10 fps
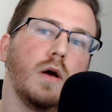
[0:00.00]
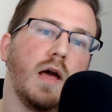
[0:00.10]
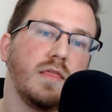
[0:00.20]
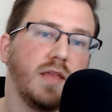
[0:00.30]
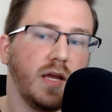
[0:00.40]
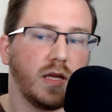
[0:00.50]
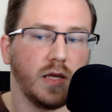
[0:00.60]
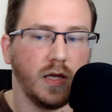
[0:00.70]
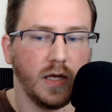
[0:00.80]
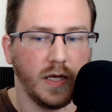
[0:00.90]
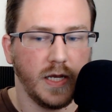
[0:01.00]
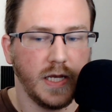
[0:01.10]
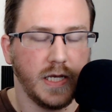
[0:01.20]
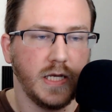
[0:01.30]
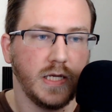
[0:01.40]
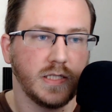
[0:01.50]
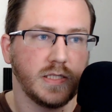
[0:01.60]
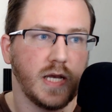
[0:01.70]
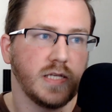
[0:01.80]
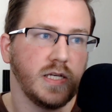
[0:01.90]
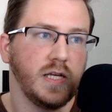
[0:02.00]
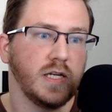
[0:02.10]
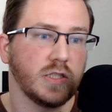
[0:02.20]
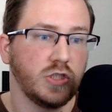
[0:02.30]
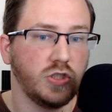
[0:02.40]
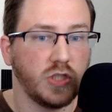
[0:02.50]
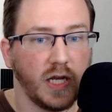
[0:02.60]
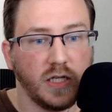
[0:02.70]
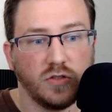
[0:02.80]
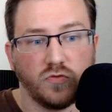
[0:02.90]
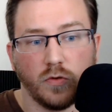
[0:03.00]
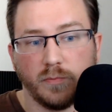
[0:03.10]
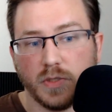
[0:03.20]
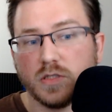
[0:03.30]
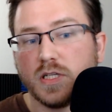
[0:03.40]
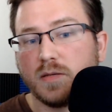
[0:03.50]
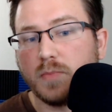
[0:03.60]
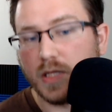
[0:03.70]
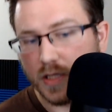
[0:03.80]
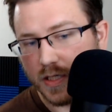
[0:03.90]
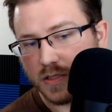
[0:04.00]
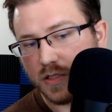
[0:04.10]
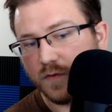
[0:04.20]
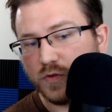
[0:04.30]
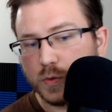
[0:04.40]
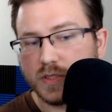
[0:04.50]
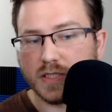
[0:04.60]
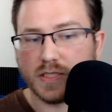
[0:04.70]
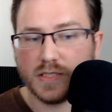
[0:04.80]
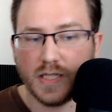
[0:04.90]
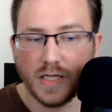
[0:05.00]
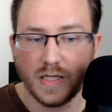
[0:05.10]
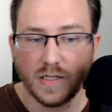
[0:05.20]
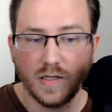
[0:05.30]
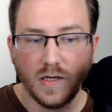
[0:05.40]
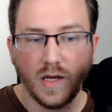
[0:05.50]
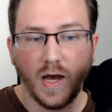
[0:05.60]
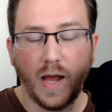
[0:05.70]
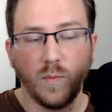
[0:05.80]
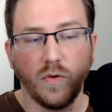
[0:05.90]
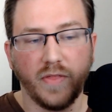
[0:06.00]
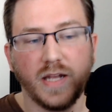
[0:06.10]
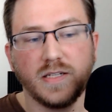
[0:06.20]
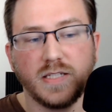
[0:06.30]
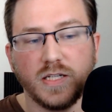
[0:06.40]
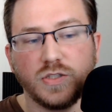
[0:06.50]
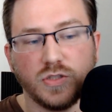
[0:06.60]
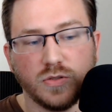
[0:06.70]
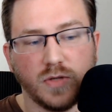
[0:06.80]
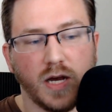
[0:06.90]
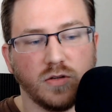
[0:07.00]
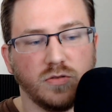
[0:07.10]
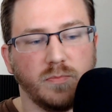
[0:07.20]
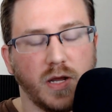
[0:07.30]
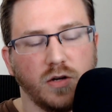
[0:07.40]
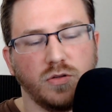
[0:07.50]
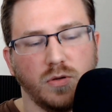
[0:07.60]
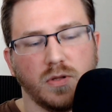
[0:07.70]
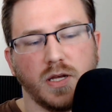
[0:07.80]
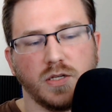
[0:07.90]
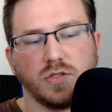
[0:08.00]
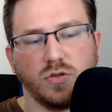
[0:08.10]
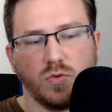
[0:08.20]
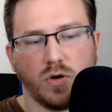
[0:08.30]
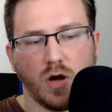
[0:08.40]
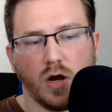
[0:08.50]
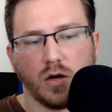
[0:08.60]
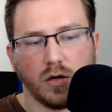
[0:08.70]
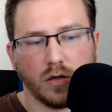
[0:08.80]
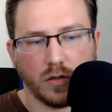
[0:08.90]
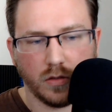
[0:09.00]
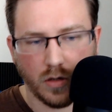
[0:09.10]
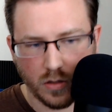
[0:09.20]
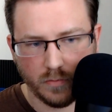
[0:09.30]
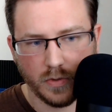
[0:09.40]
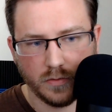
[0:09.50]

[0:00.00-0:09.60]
think he says, in exchange for building me this, if you succeed, I will then teach you how to better utilize your hunger arm.